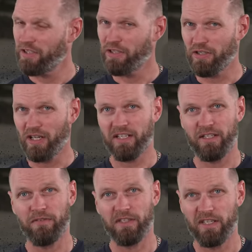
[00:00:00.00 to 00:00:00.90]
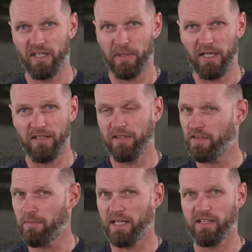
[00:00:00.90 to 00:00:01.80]
You're likely thinking about it
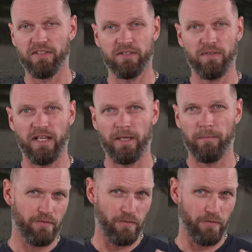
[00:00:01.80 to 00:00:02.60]
if you made it this far.